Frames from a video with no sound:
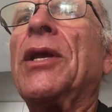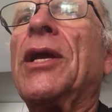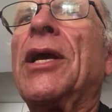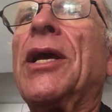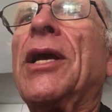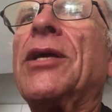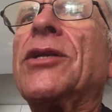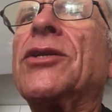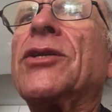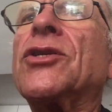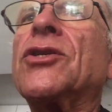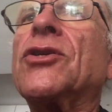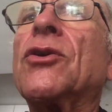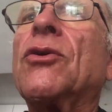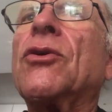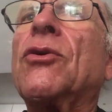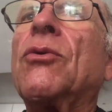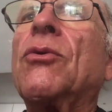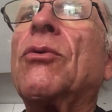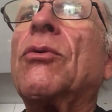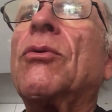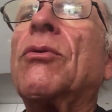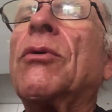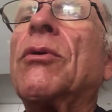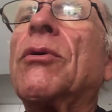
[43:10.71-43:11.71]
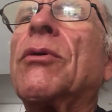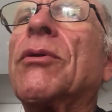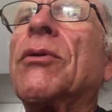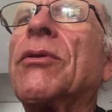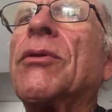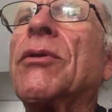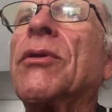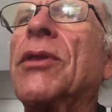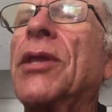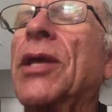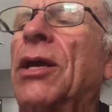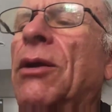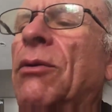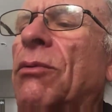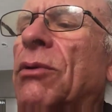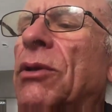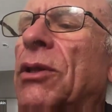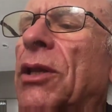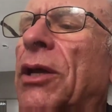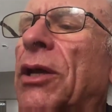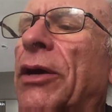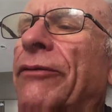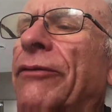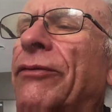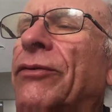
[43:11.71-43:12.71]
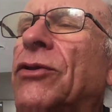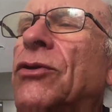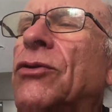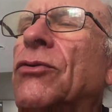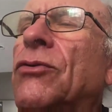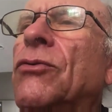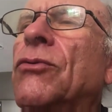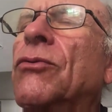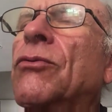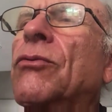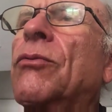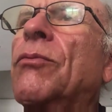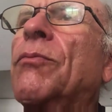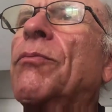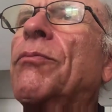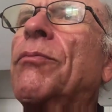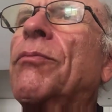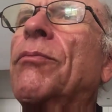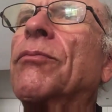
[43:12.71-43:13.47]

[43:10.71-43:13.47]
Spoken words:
And so they would love to